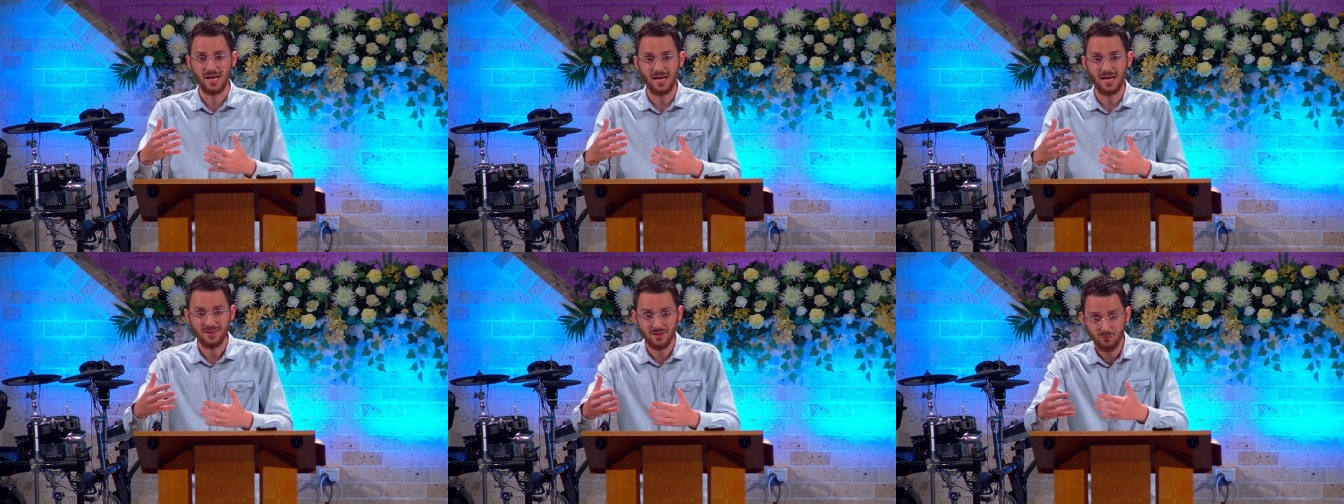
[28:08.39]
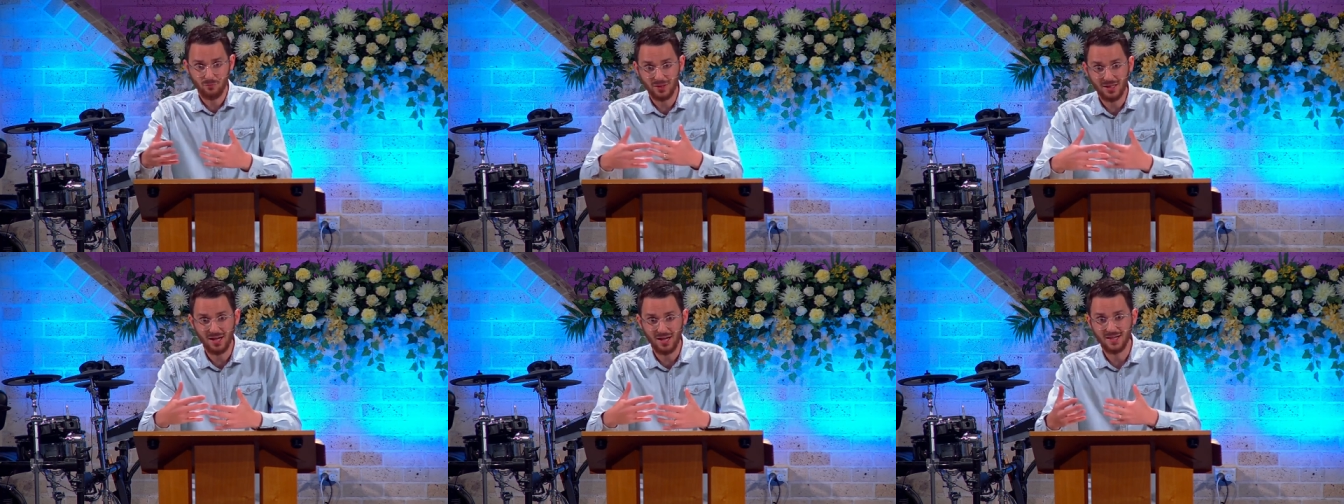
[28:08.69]
And
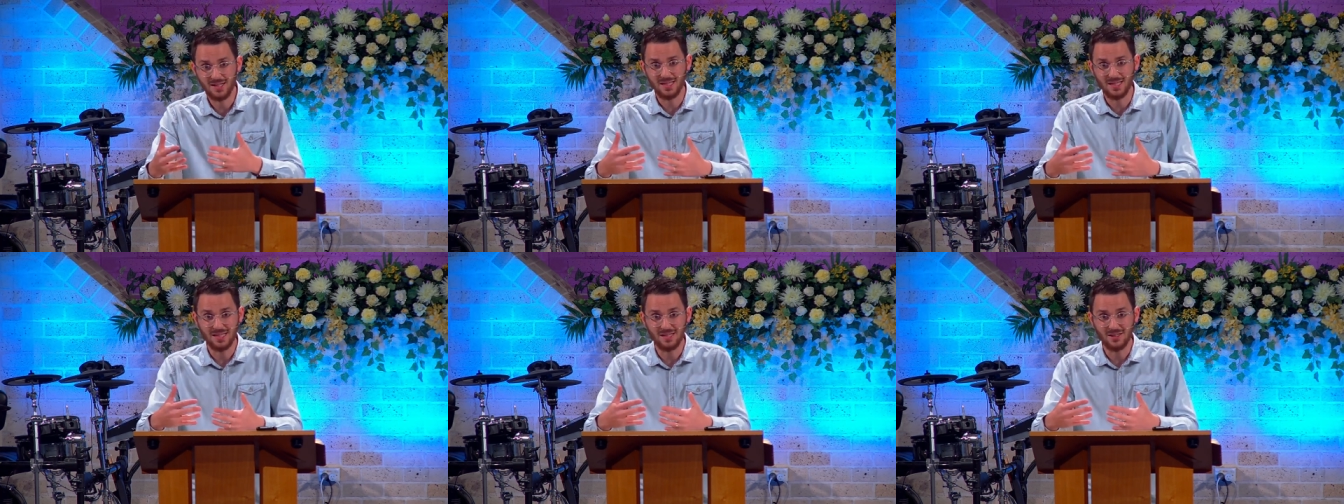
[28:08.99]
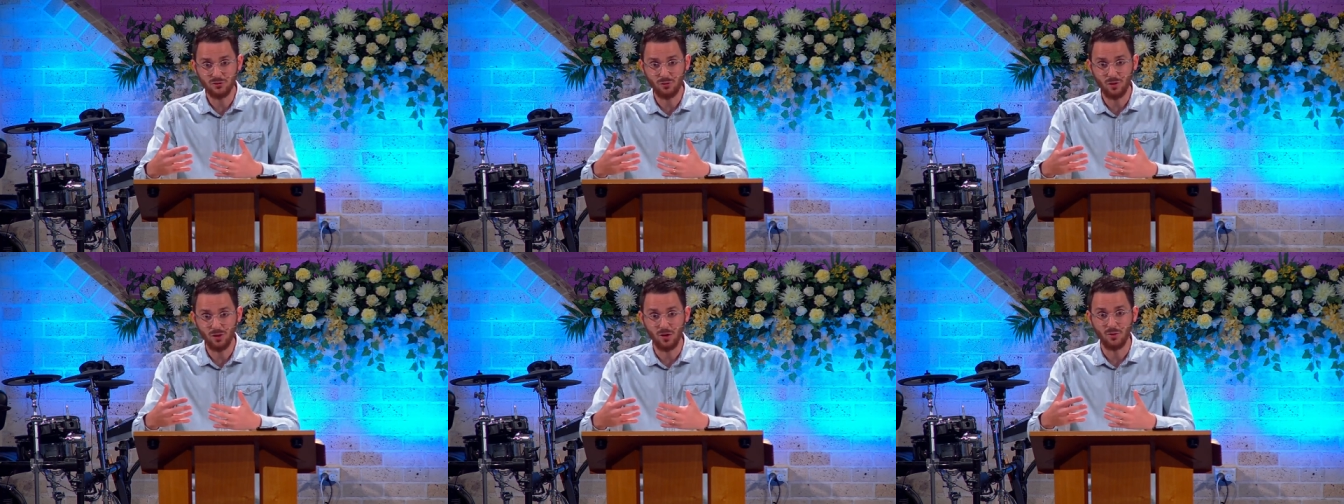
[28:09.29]
then regarding
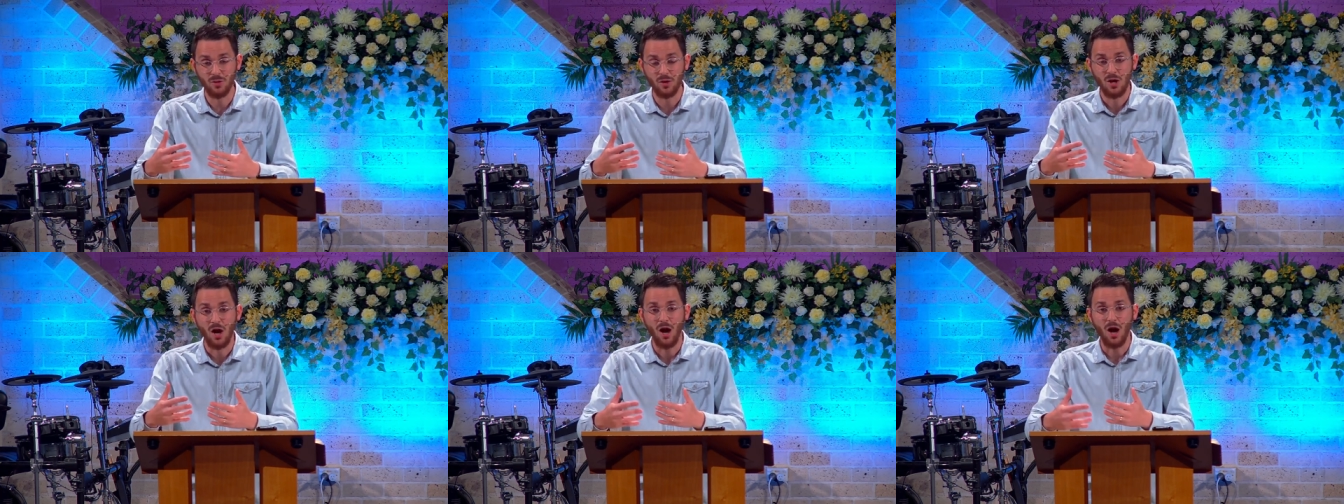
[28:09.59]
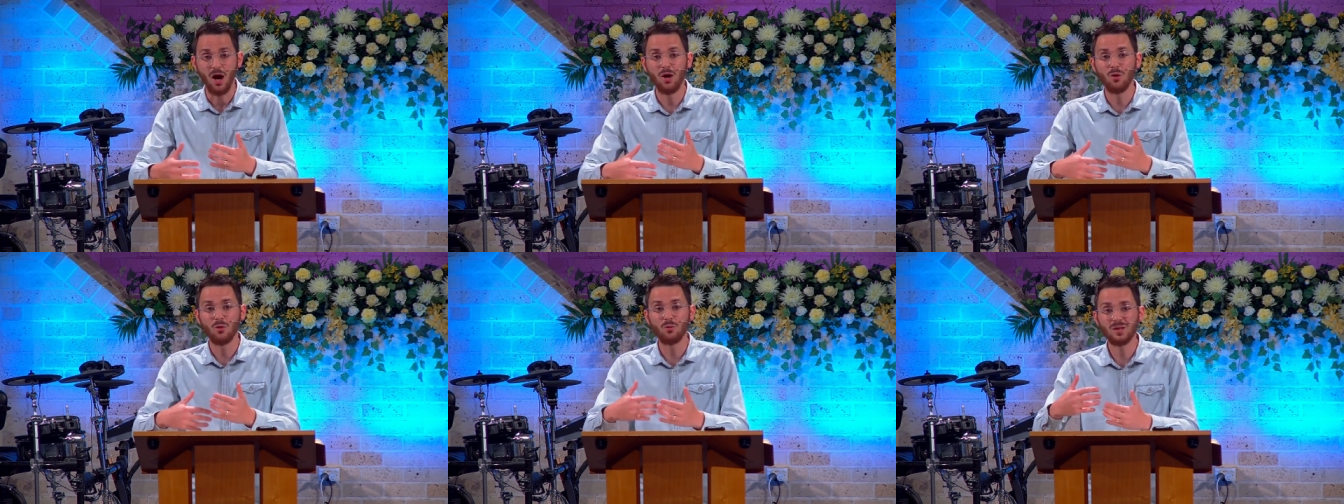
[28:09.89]
Israel,
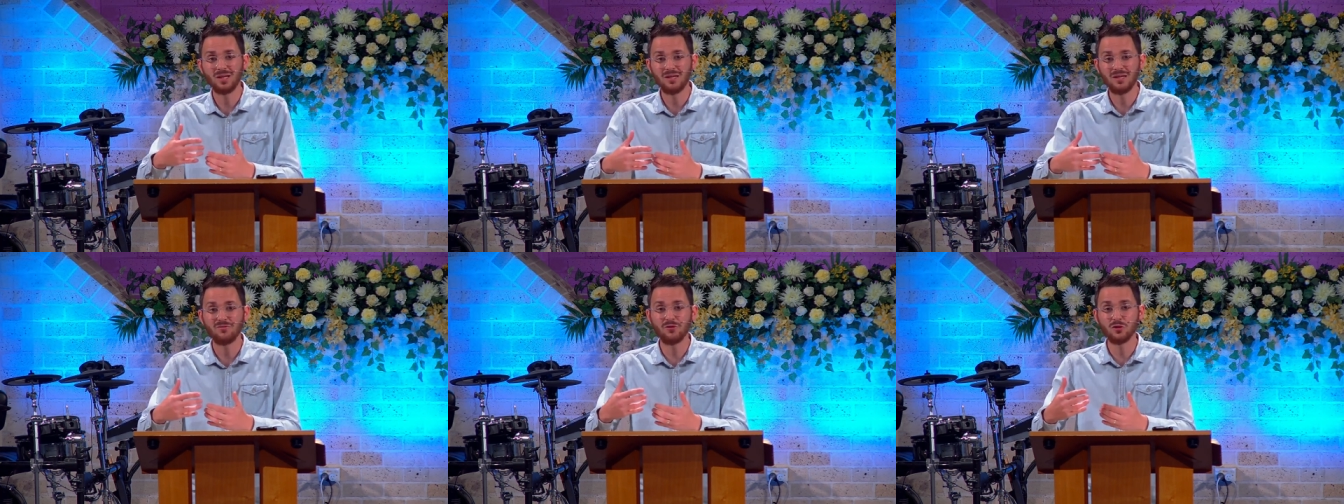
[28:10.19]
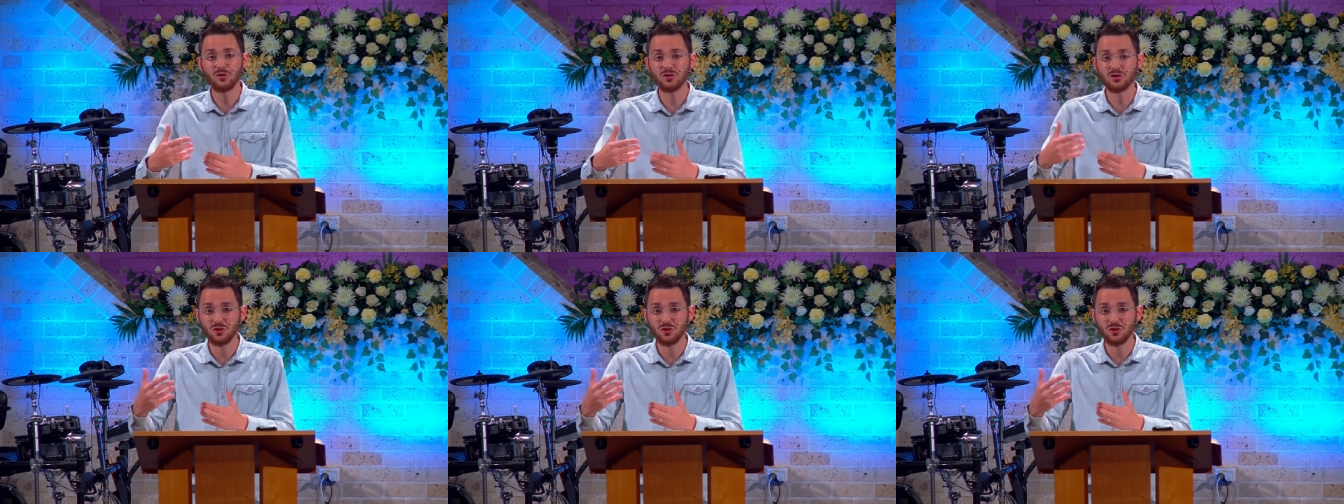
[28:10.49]
I will give you